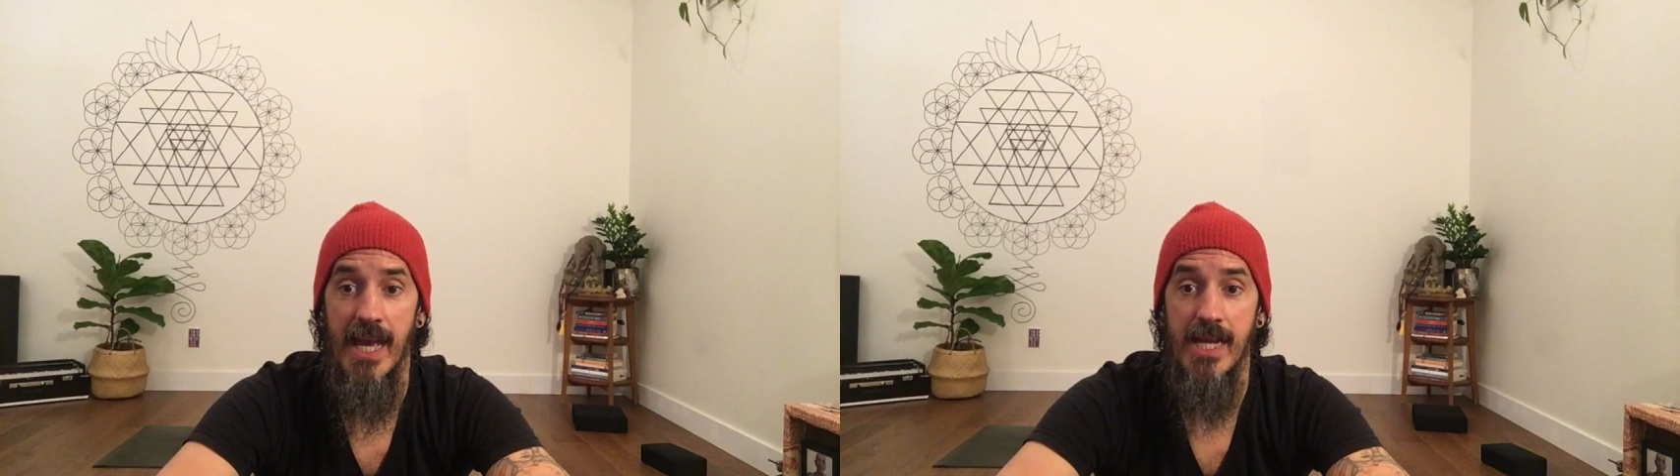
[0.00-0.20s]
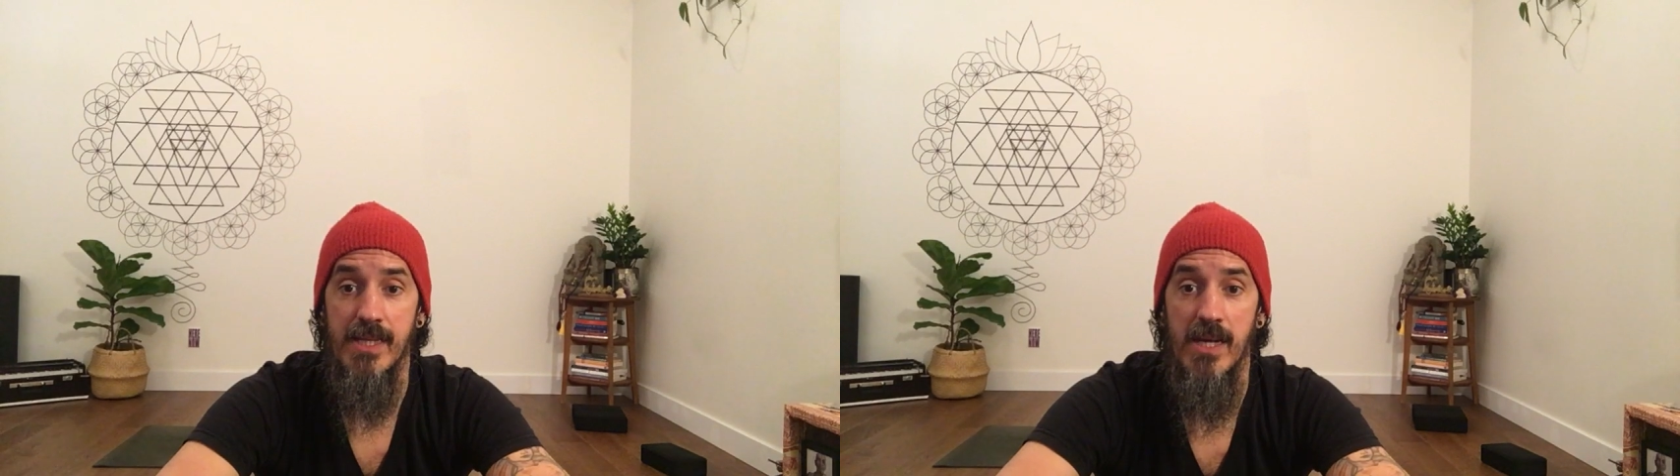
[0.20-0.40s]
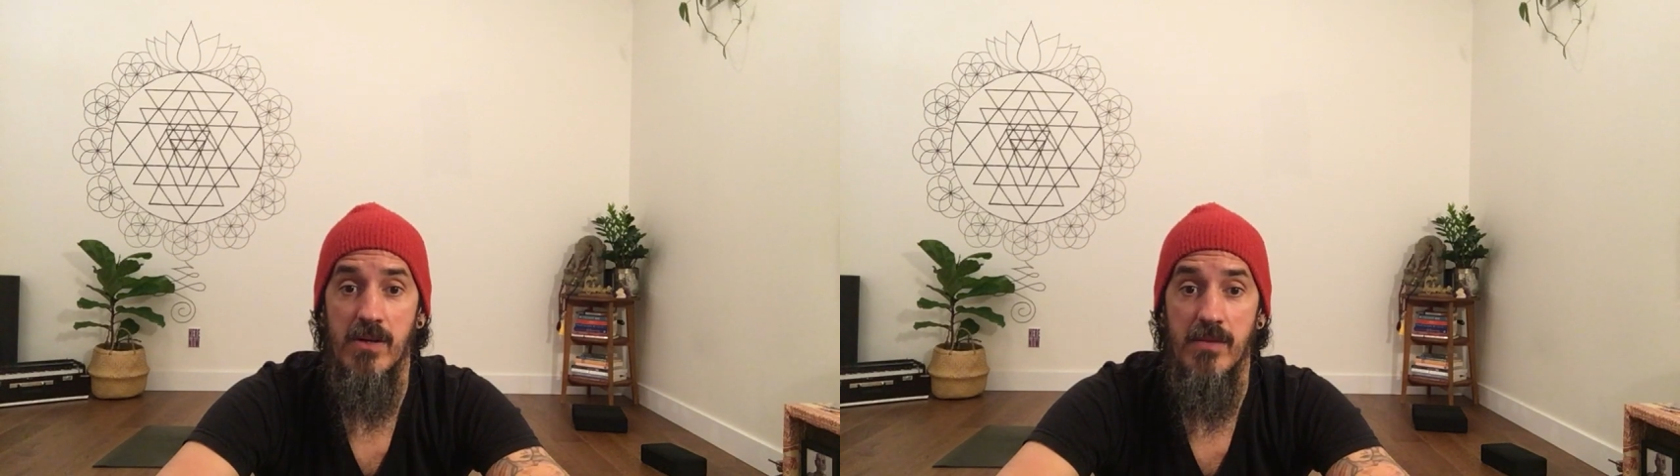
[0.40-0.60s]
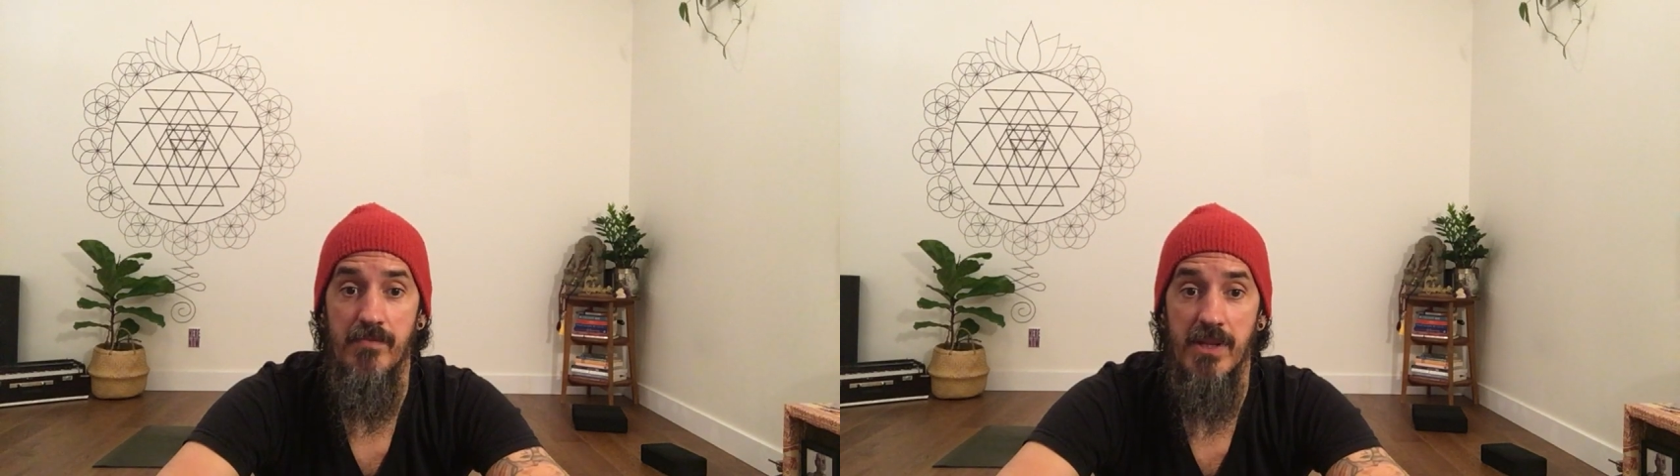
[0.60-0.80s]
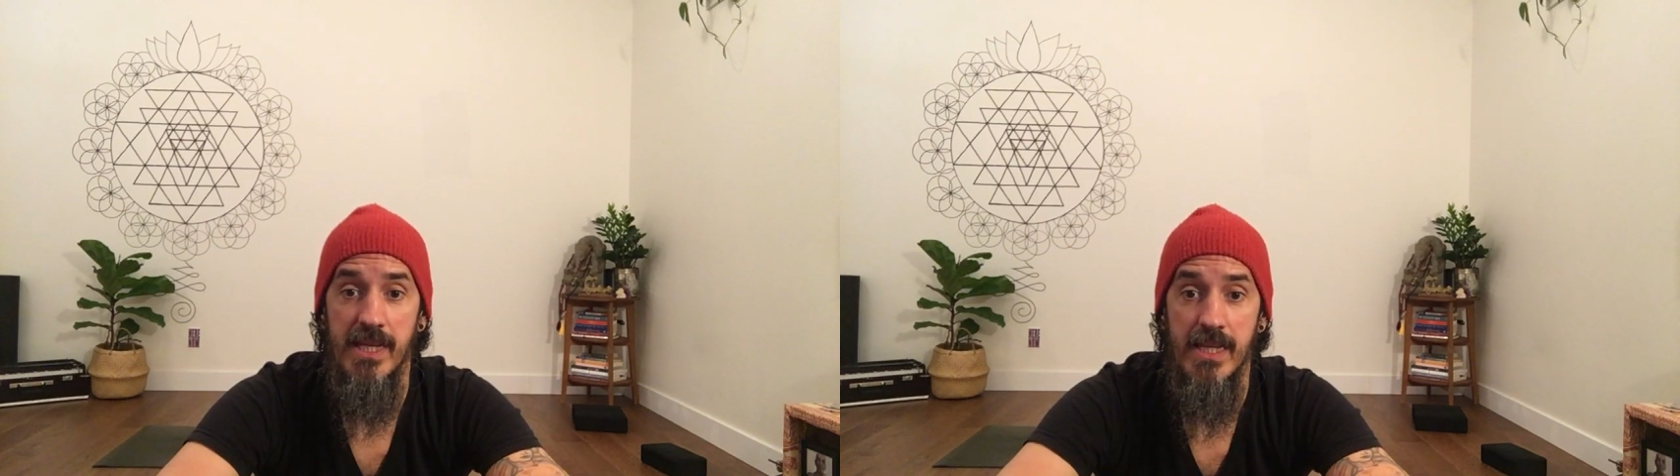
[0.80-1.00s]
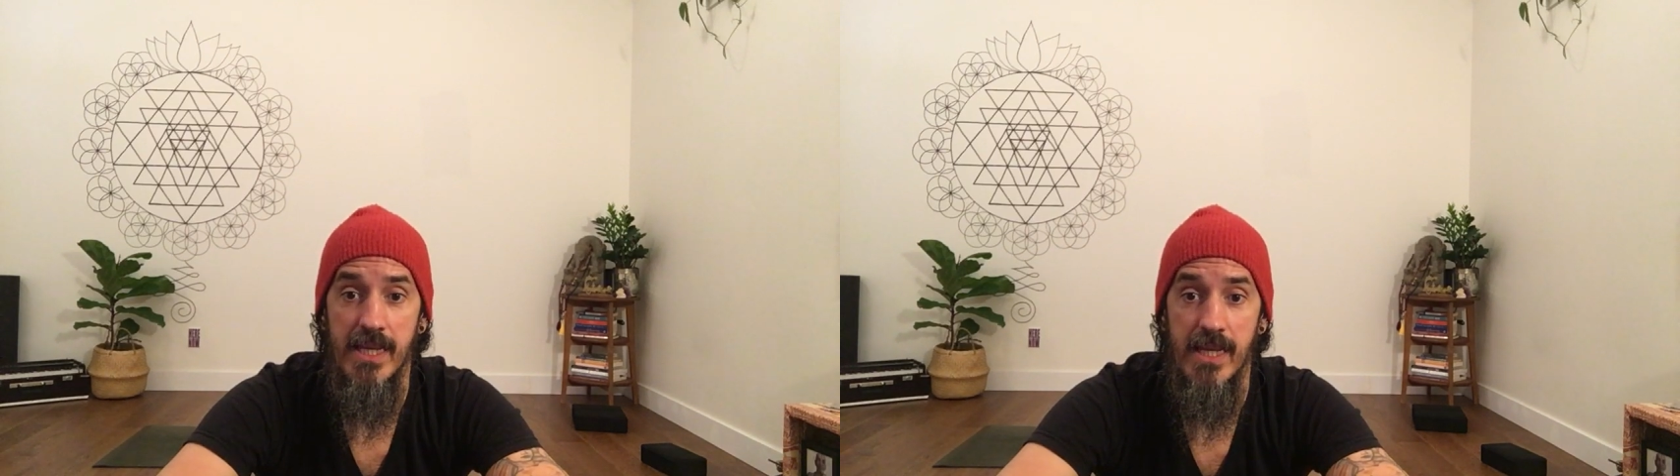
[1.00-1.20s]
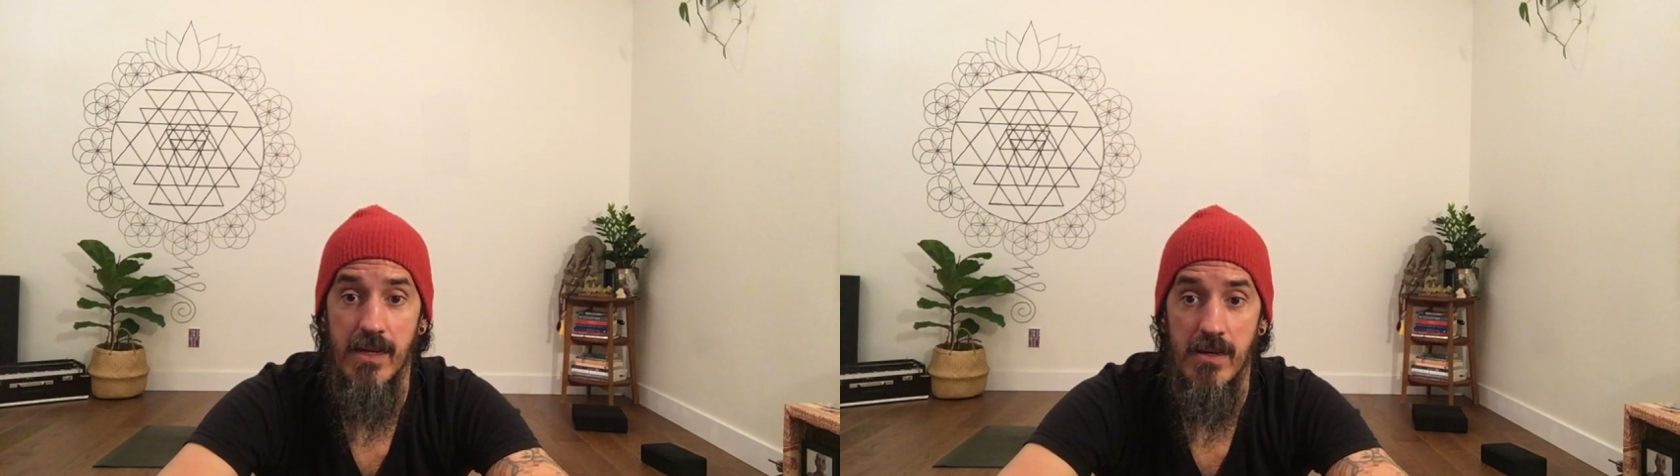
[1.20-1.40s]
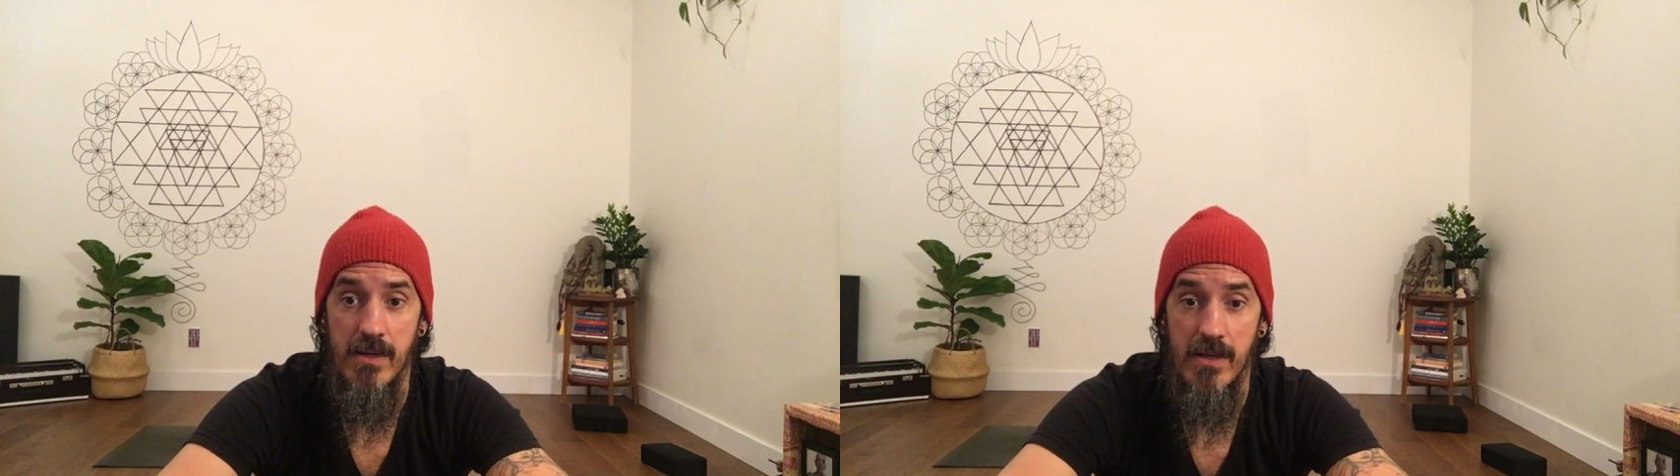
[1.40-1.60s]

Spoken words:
Exhale completely here.